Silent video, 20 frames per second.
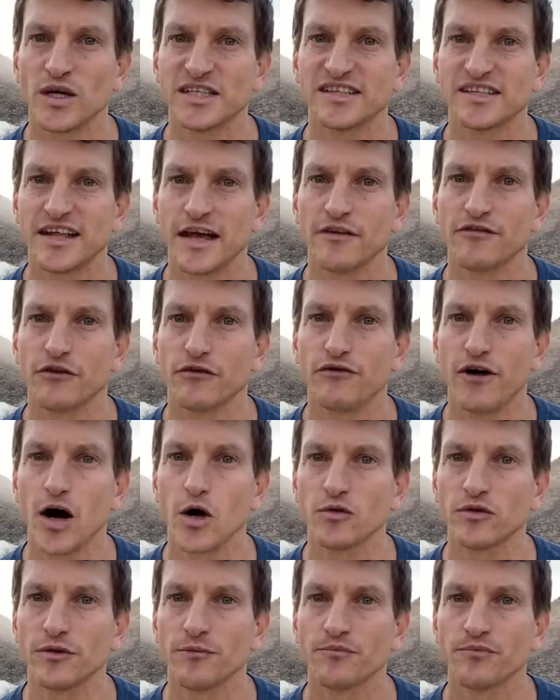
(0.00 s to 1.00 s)
wasn't ever
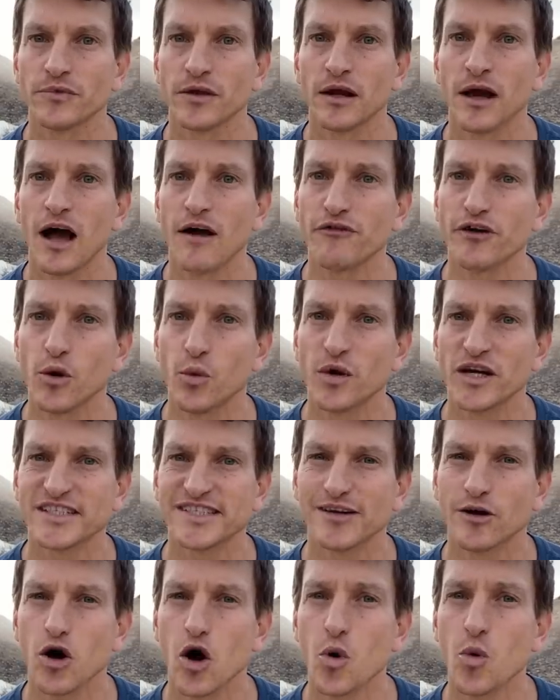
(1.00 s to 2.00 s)
found. A few
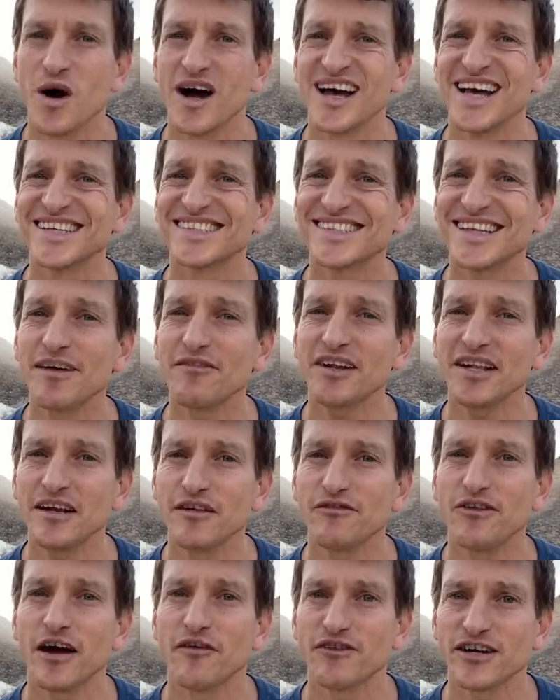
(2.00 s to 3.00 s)
weeks ago,
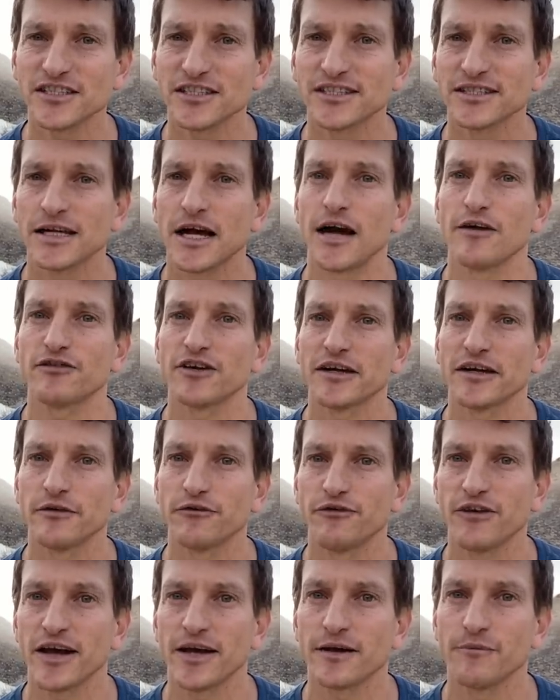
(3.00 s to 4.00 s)
75 years after he
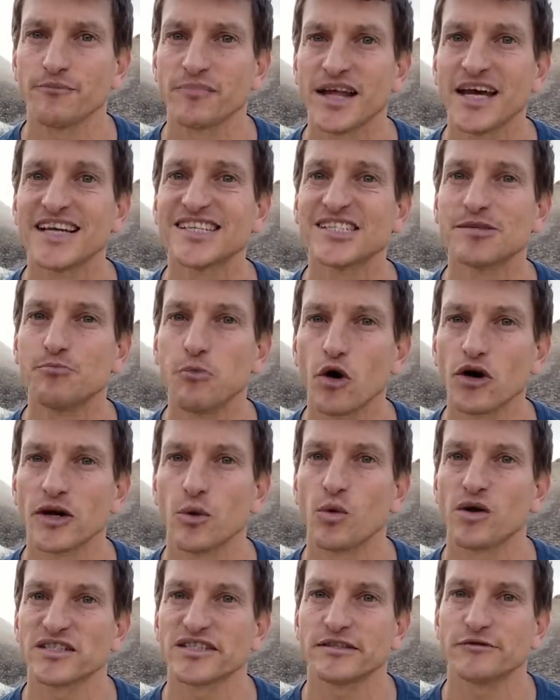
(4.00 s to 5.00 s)
fell, his body
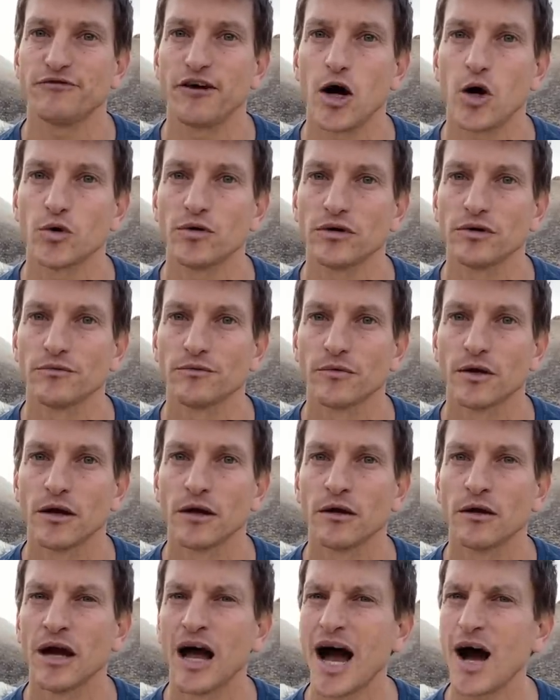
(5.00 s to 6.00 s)
was found.
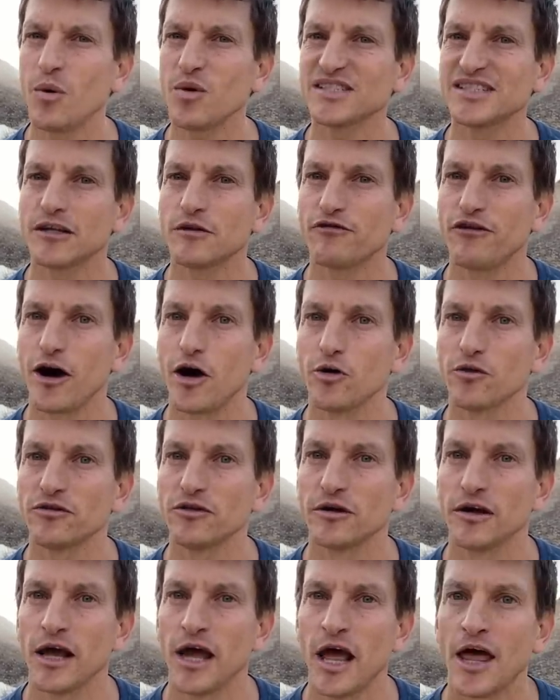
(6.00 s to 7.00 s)
How was it
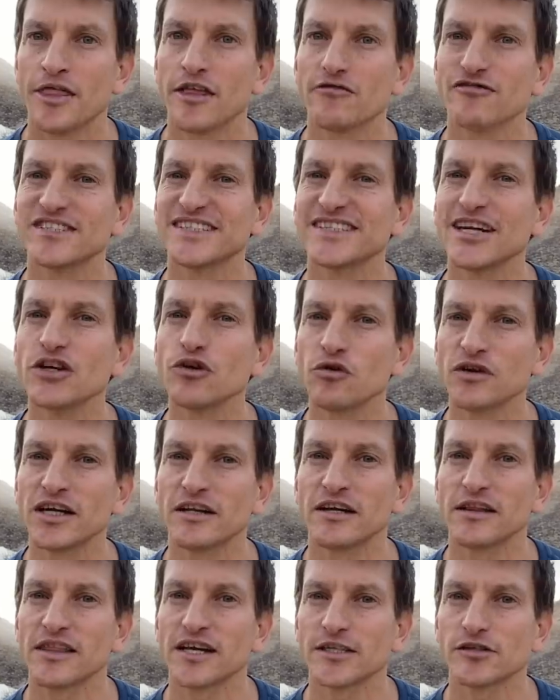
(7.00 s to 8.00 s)
found? There is a
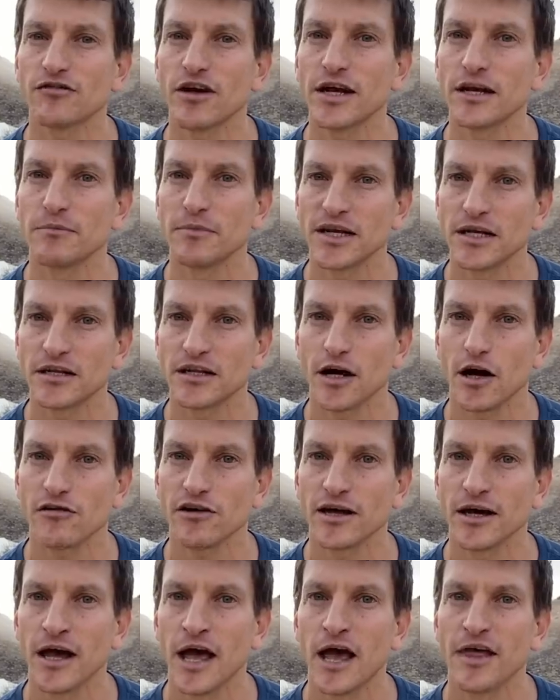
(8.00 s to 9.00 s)
unit in the Israeli
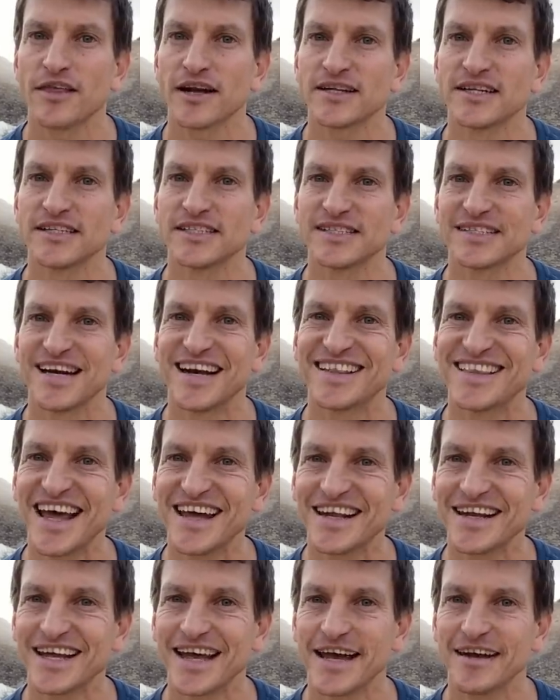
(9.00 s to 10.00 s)
military that is
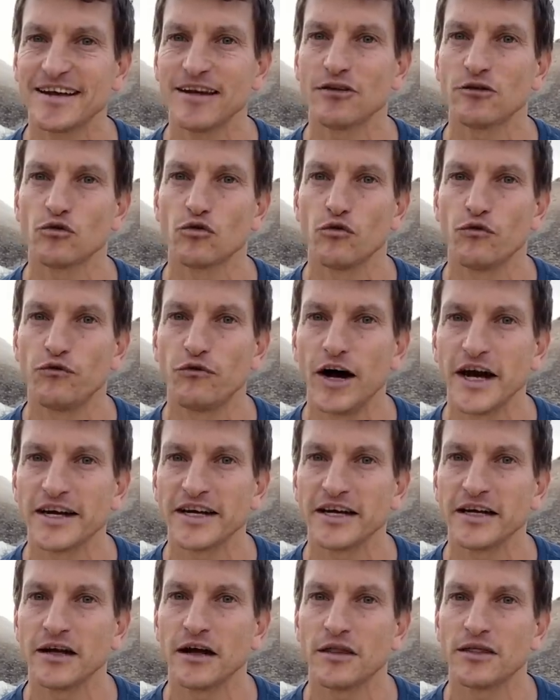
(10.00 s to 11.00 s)
dedicated to
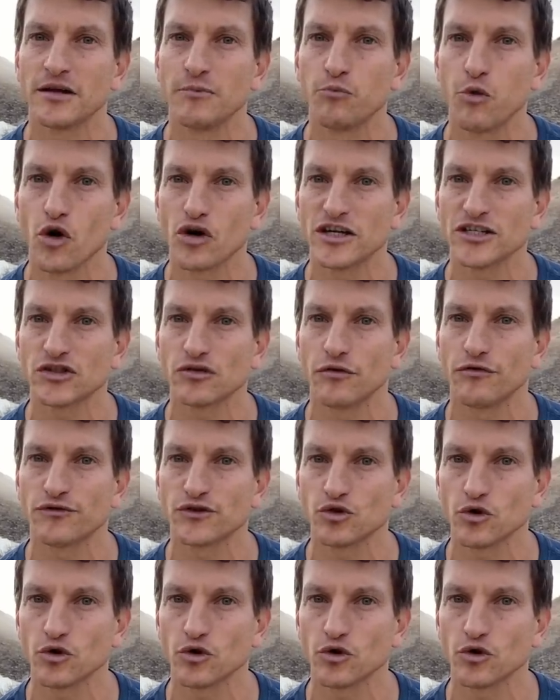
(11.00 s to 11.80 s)
finding the bodies of